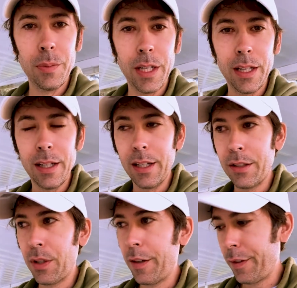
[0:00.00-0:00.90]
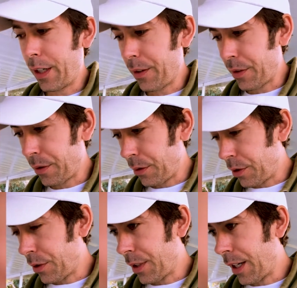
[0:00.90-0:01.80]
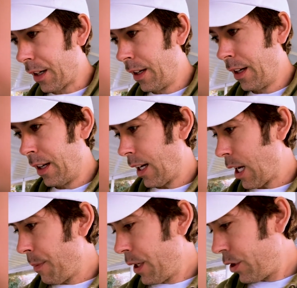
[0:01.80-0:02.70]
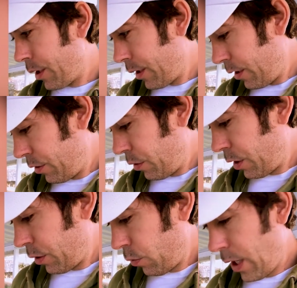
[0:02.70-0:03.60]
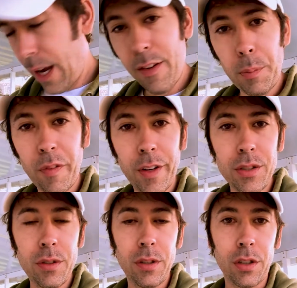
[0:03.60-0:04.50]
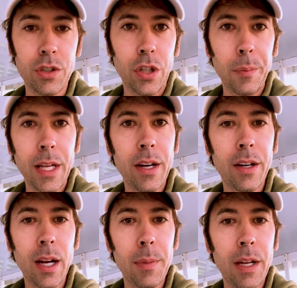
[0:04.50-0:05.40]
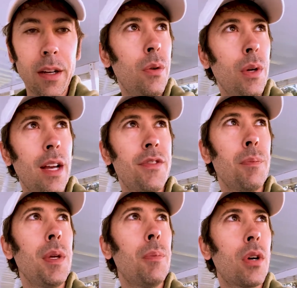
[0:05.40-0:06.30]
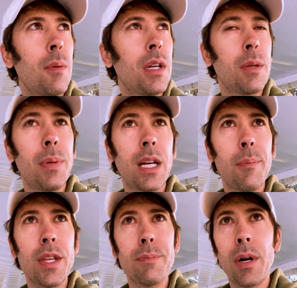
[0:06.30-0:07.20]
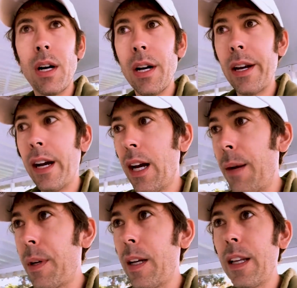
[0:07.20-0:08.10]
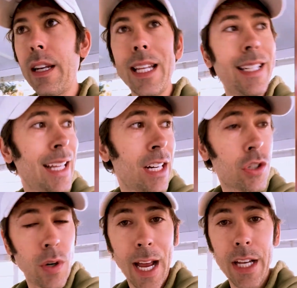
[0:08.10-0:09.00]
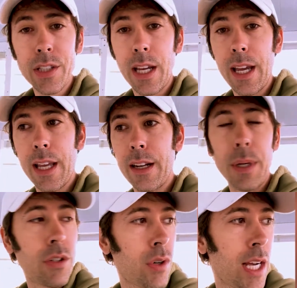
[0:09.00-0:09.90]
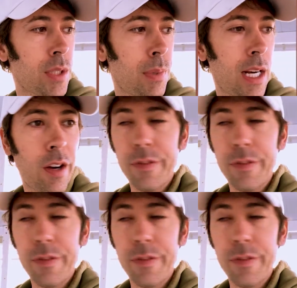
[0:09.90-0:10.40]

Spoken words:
and try to figure out the solutions there. I'm gonna shut this door. We have a professional exterminator coming. We have some people coming to pick up this pod. I'm gonna need to get a trash can, big trash bin out